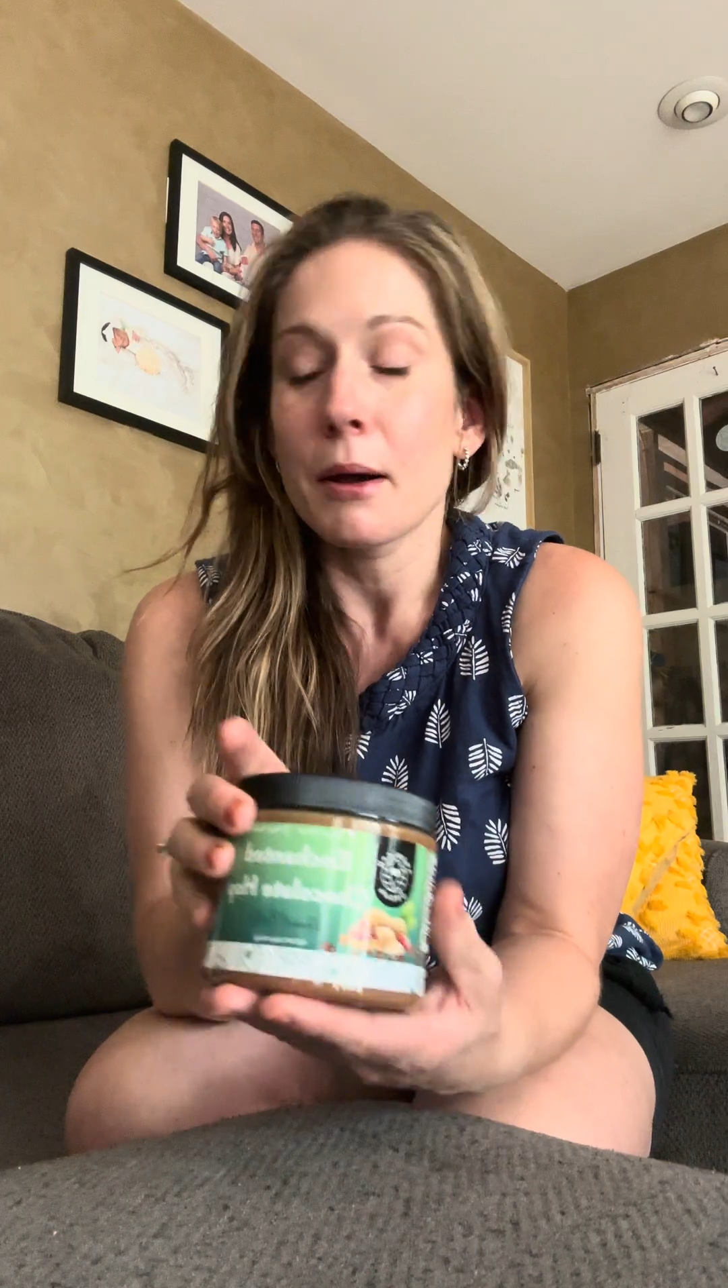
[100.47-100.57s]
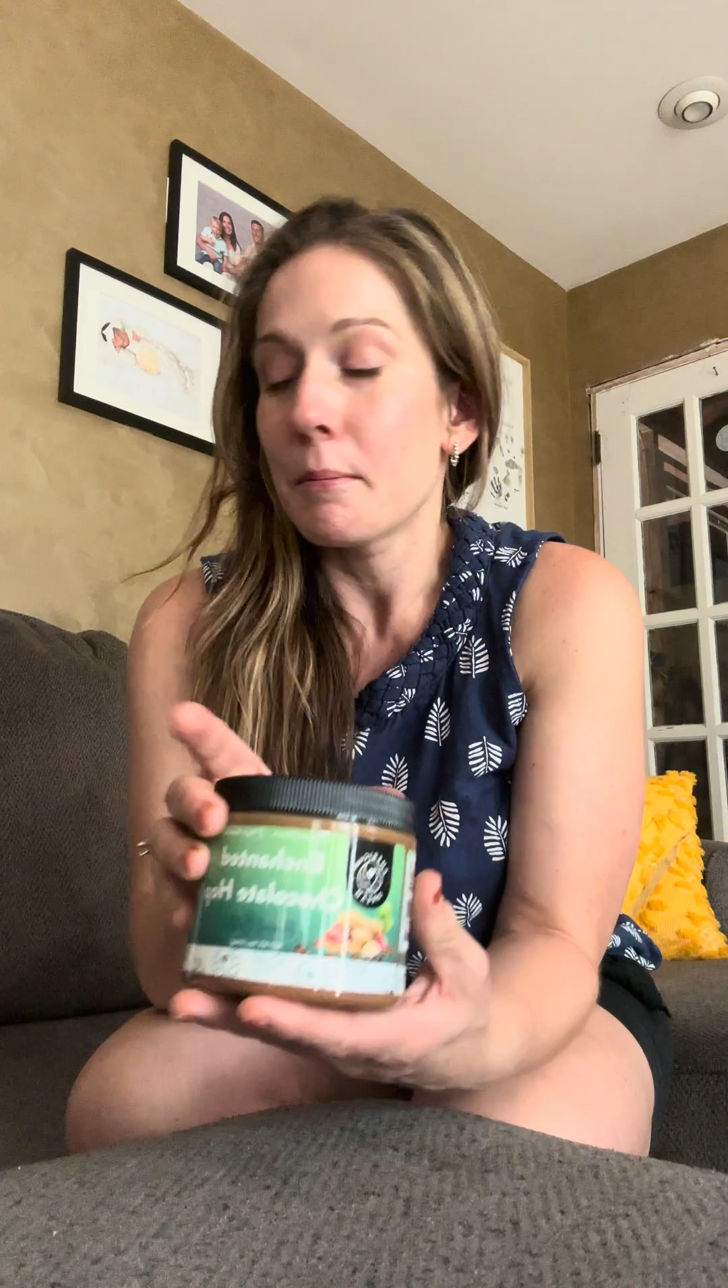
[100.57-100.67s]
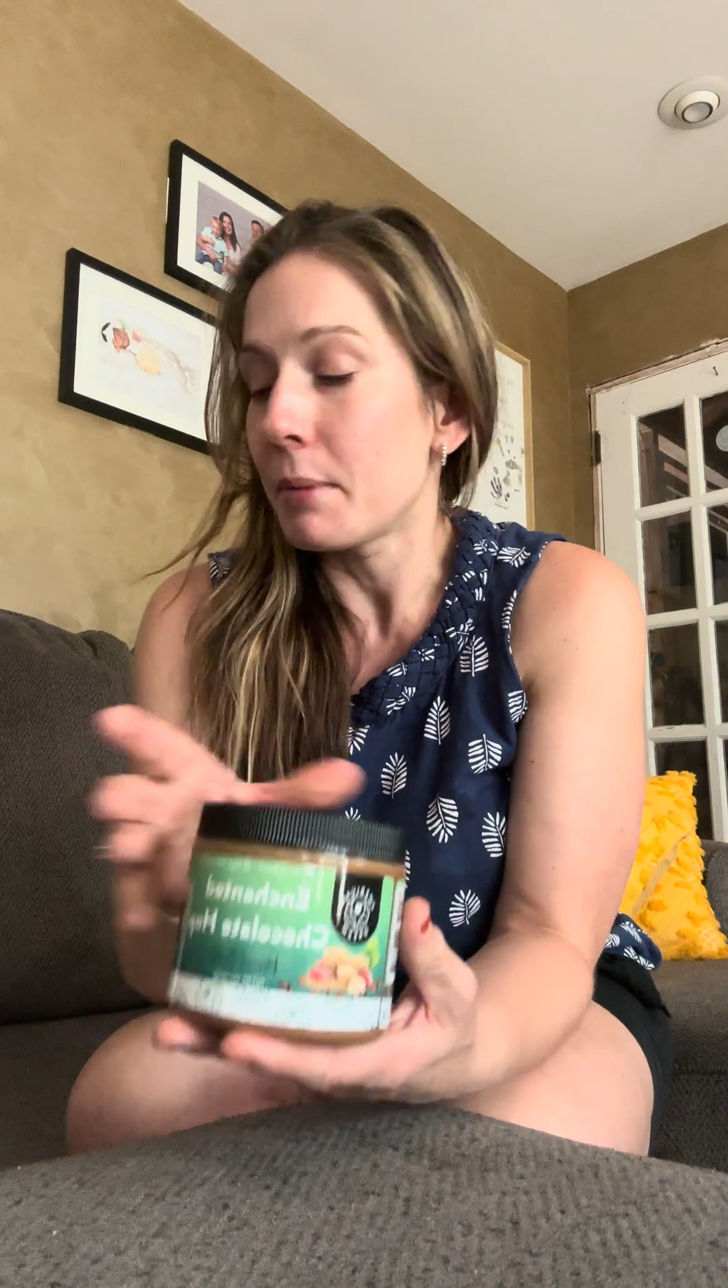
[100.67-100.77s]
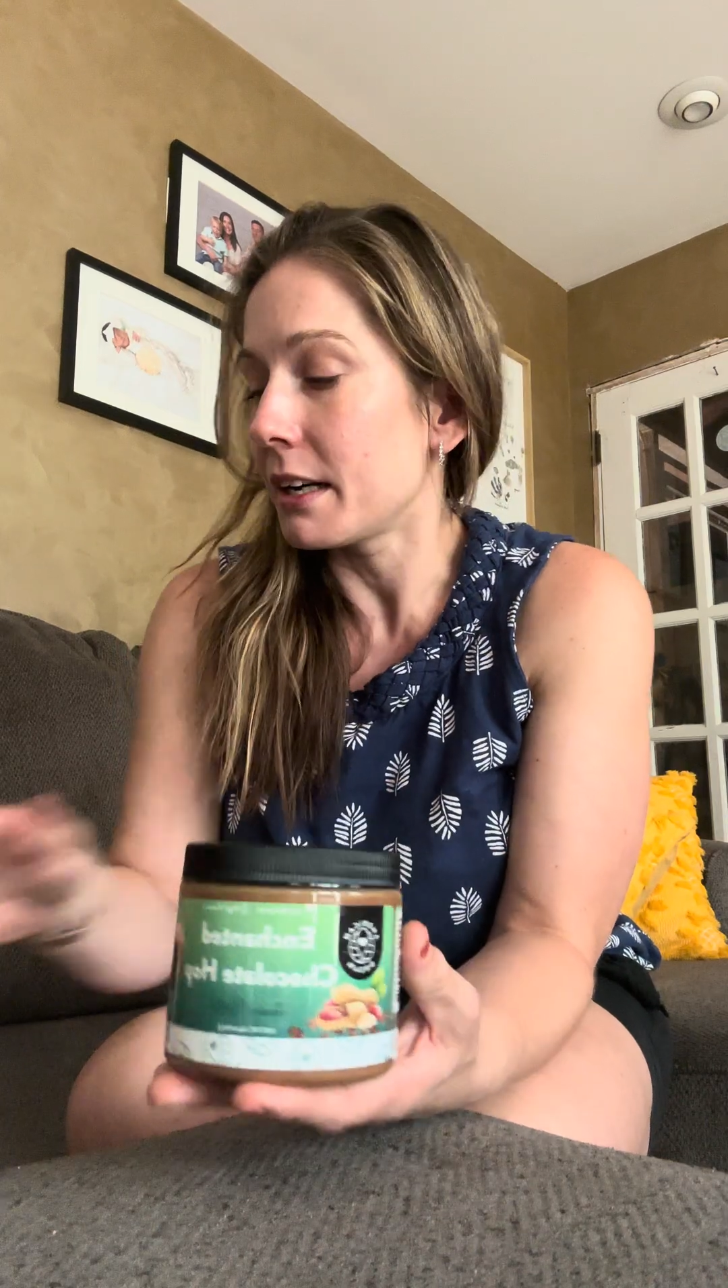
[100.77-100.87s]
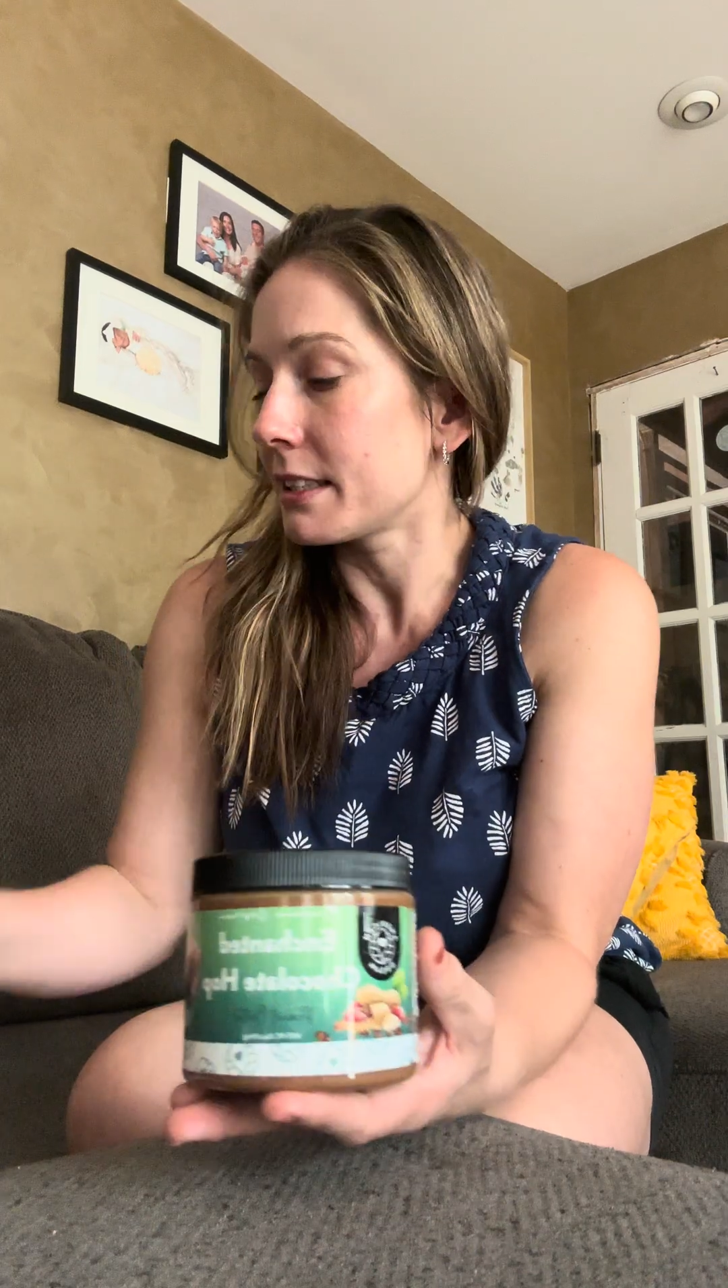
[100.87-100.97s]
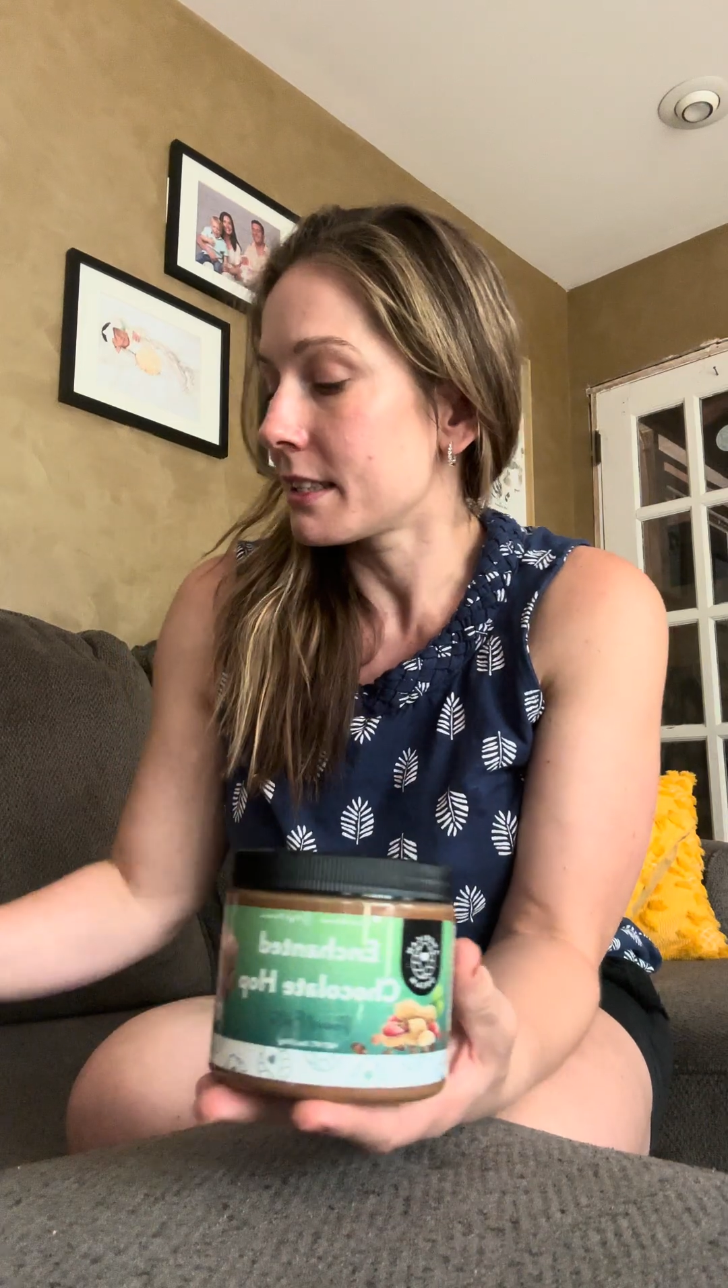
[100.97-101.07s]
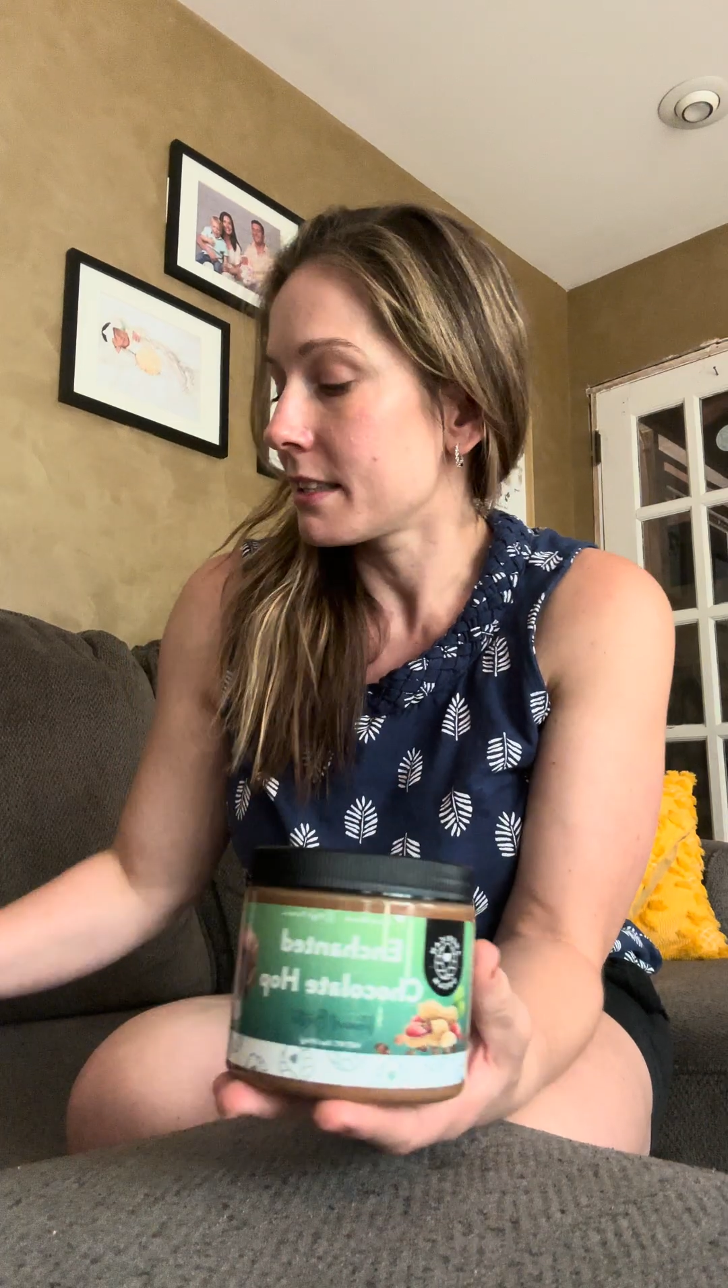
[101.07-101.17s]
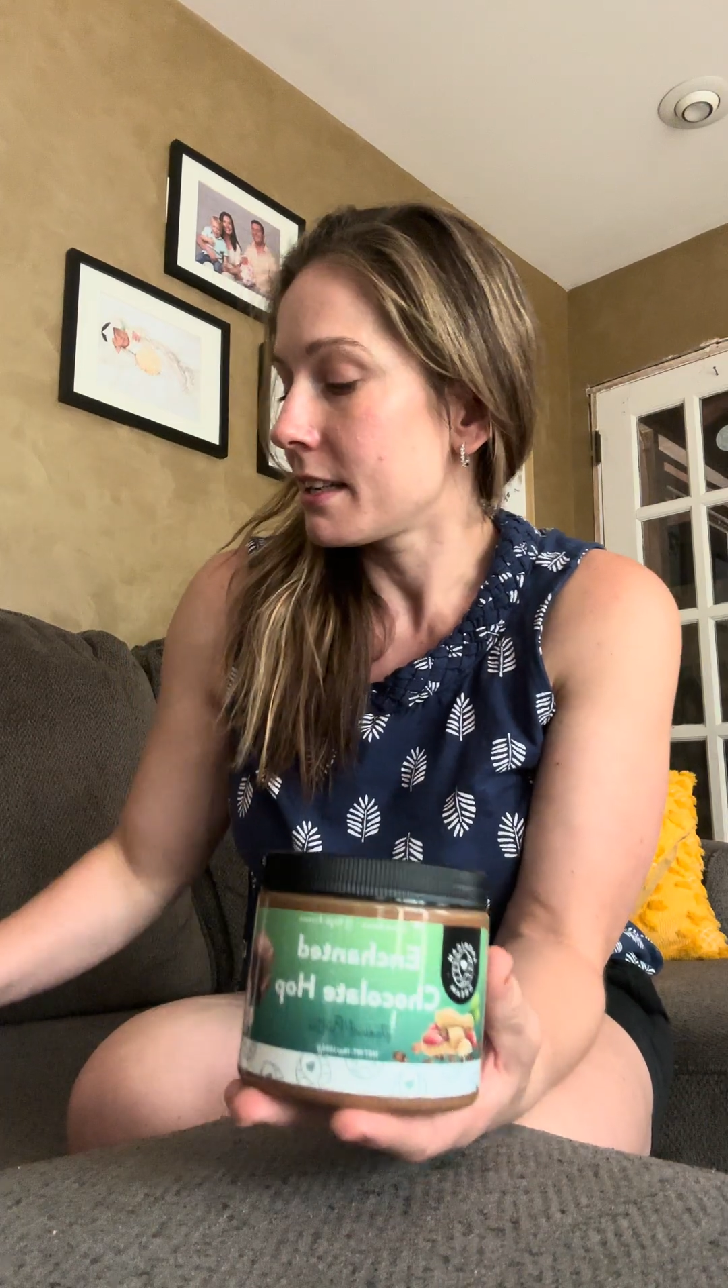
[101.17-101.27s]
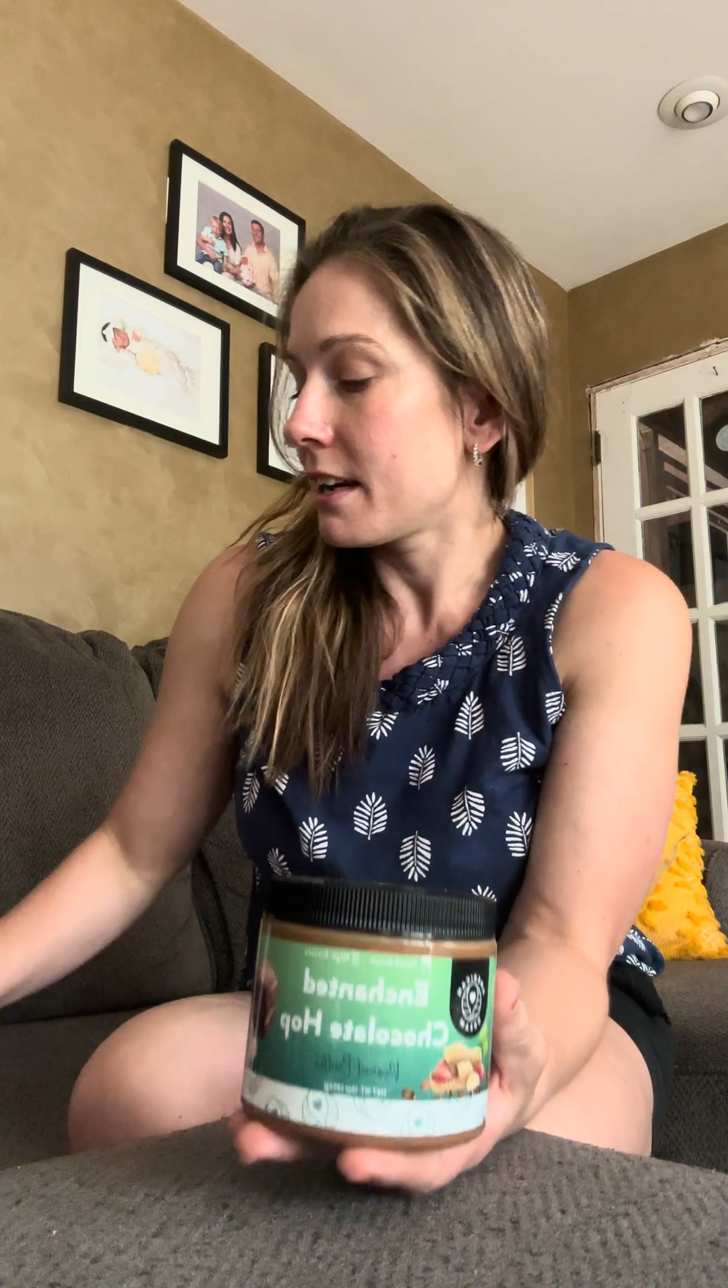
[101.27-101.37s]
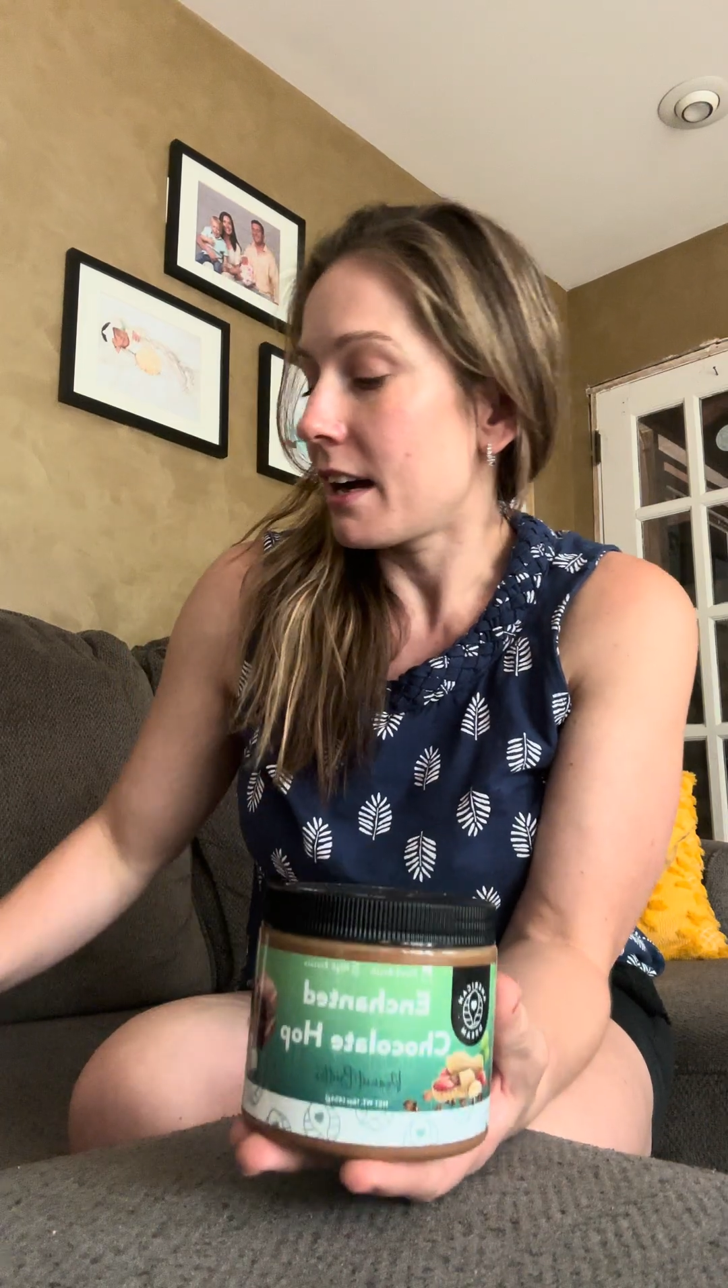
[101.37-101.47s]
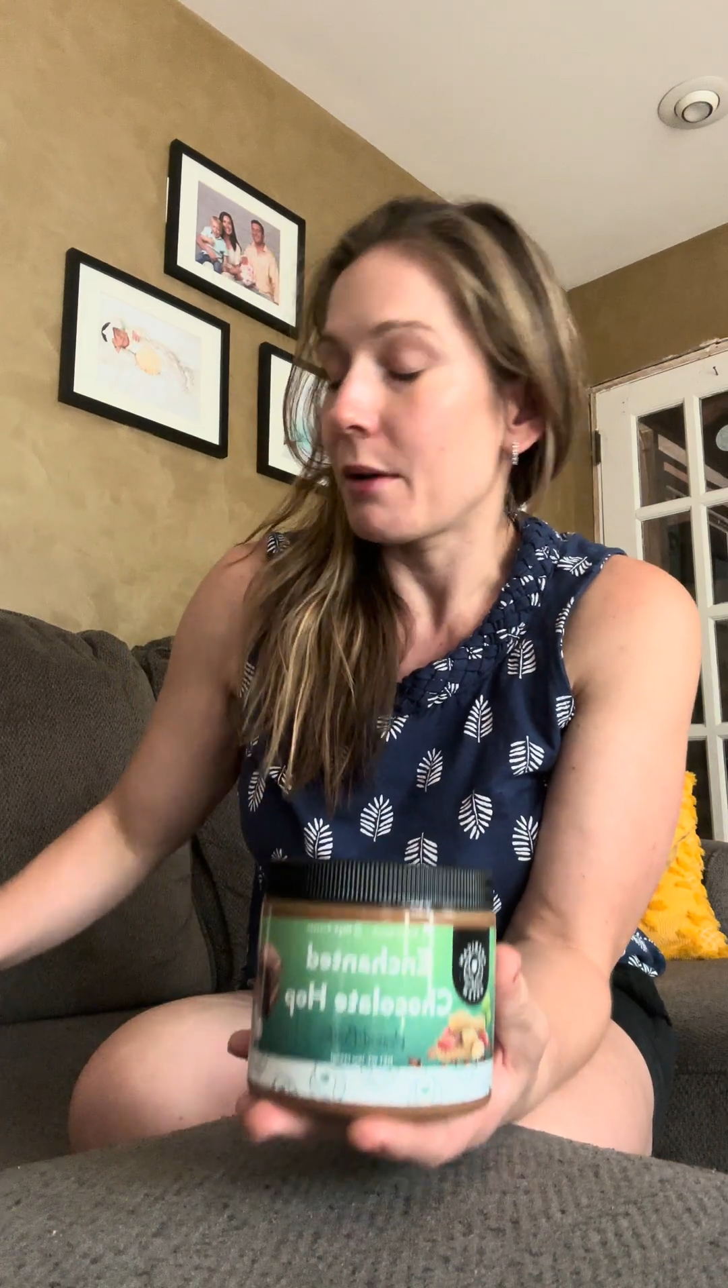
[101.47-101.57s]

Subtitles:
But I